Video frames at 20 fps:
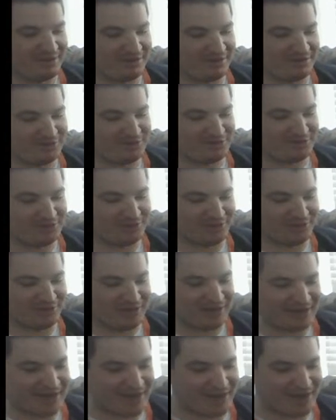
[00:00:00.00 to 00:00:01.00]
Sure. I
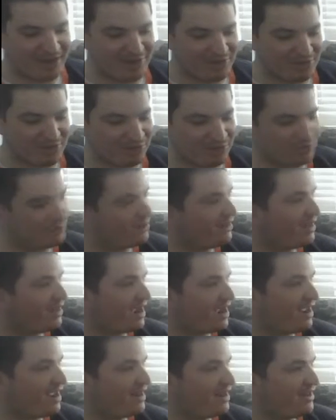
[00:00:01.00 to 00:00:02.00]
got
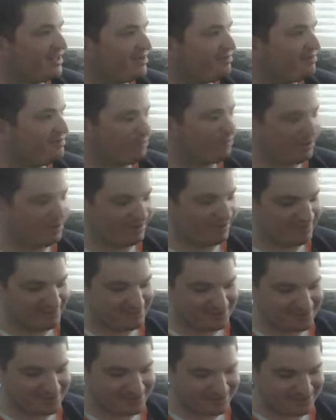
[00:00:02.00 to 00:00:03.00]
39 in
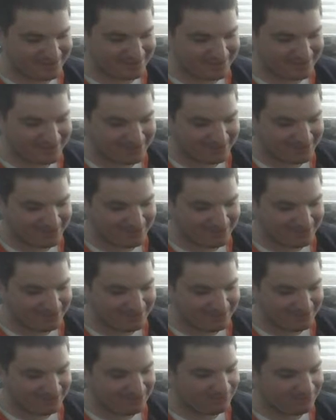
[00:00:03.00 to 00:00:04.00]
avoidance,
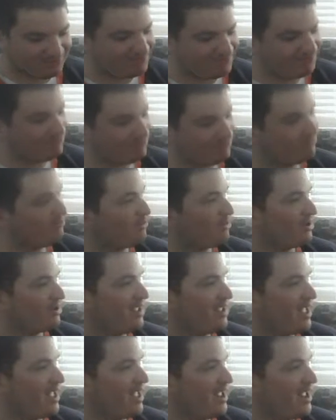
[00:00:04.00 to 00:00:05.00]

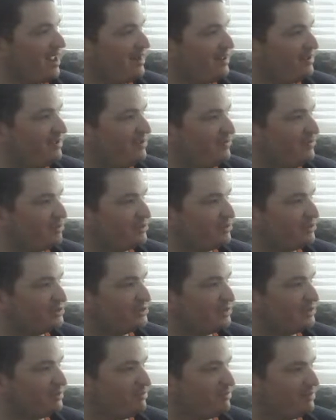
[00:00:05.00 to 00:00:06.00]
48 in
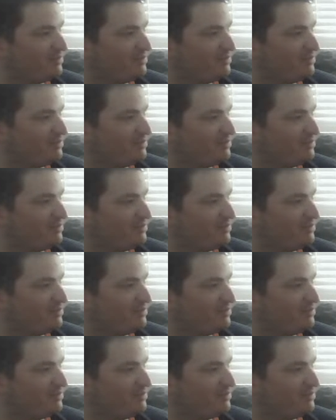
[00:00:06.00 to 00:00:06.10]
worship,